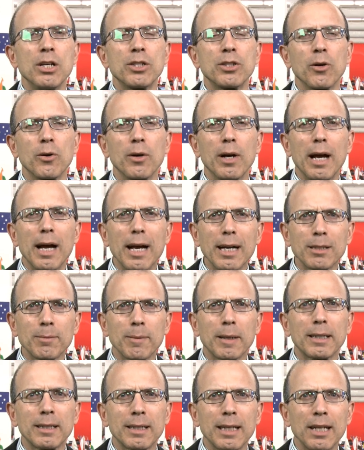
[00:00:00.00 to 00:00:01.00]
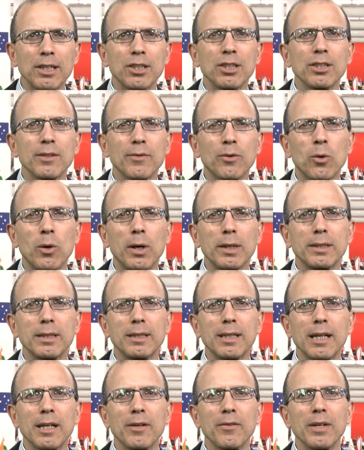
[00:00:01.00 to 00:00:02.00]
So expectations of
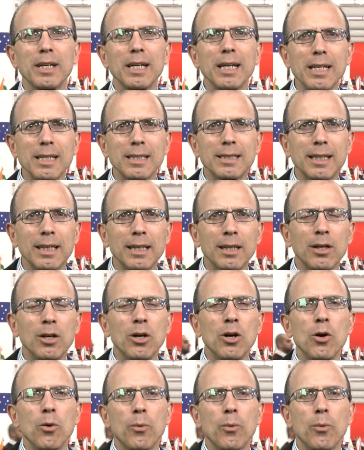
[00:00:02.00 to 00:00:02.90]
quantitative easing,